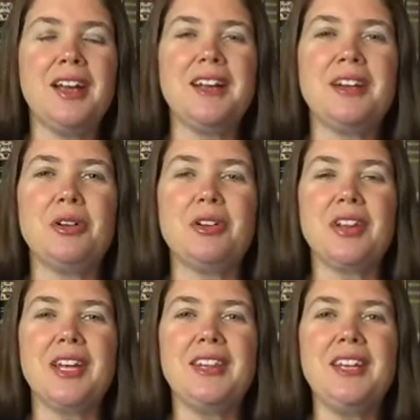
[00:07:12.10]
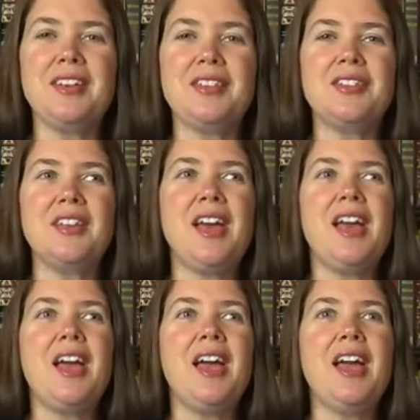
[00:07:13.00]
cooked like this.
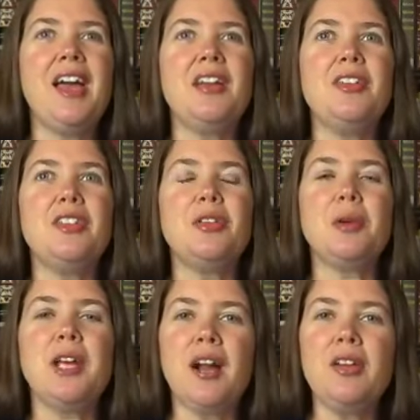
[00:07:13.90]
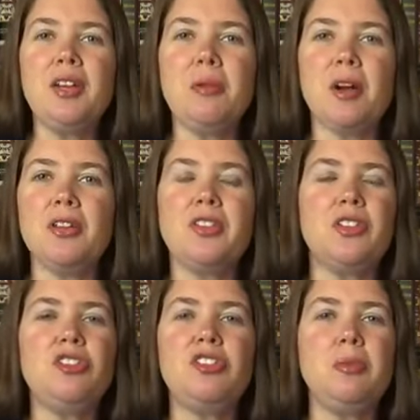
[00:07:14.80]
And the reality was that
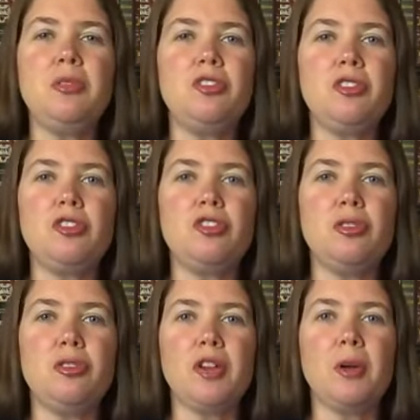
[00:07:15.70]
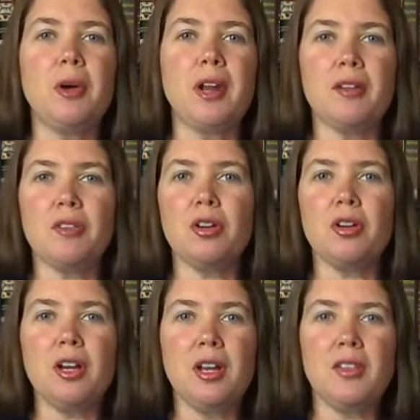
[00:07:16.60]
she was just choosing whatever
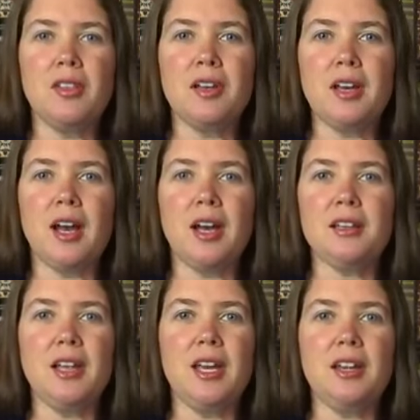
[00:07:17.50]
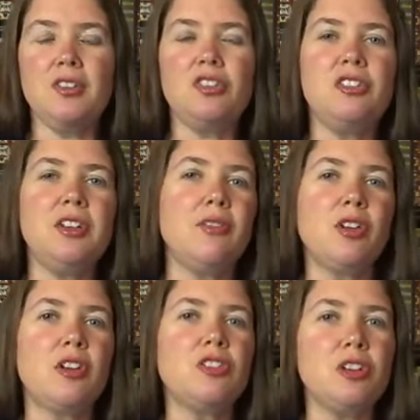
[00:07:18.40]
the guy liked. She never
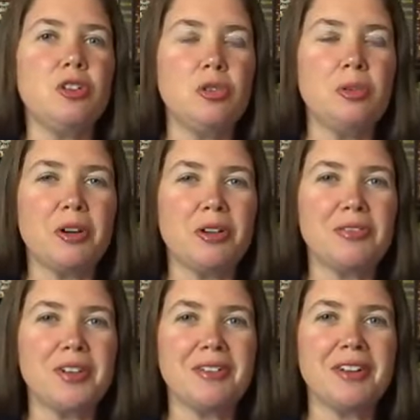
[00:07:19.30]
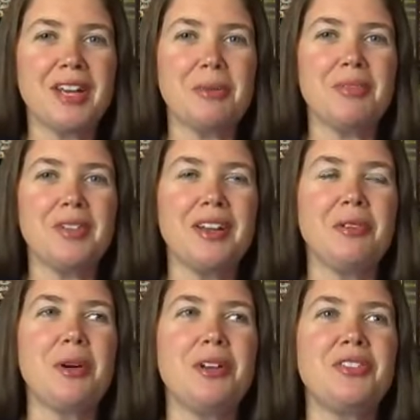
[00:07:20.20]
actually knew what her favorite type of egg
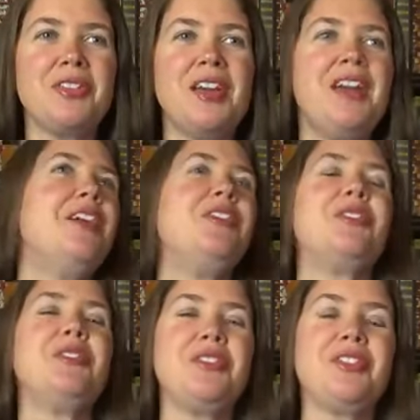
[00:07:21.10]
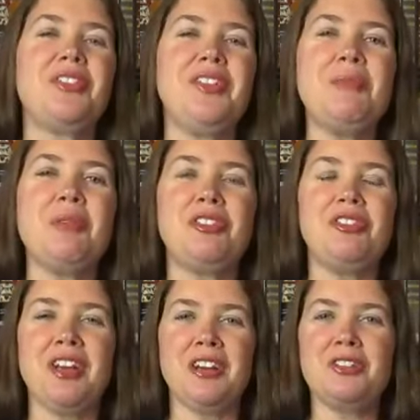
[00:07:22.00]
was. So there's a scene where she
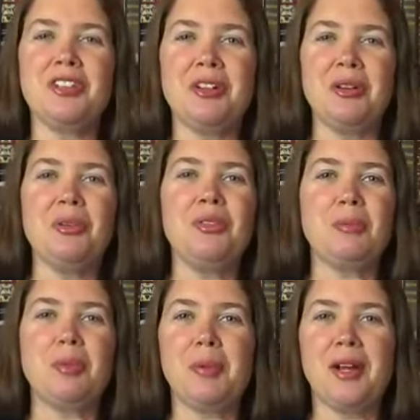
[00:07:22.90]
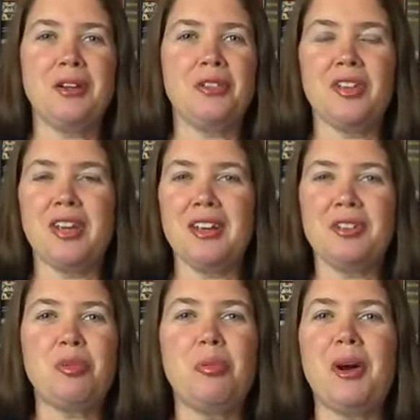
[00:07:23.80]
actually goes and prepares like
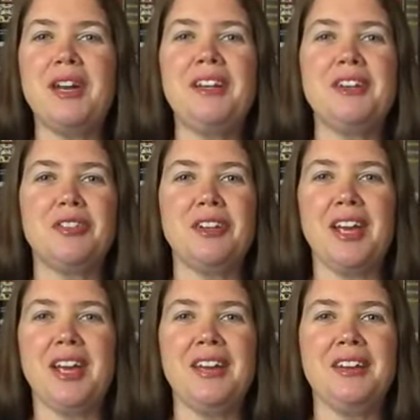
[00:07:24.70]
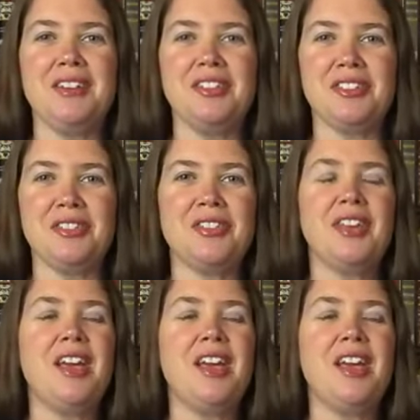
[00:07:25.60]
20 different egg dishes